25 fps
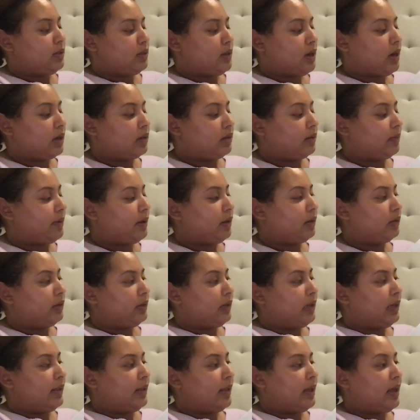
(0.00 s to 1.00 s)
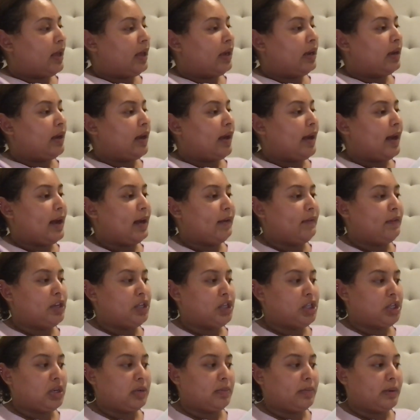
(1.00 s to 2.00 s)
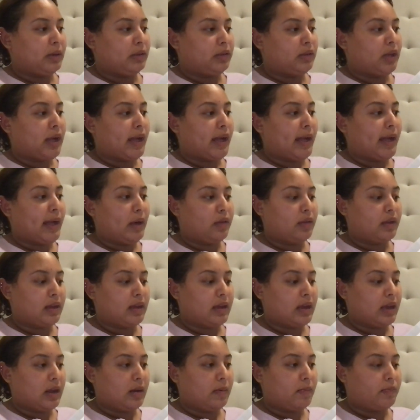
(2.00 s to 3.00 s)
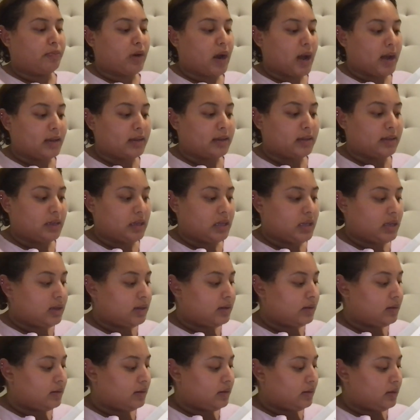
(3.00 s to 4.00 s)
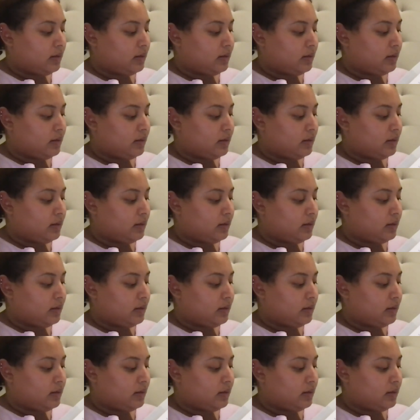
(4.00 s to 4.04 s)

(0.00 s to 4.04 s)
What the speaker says: Talked about, and then I have a sheet about the healthcare proxy.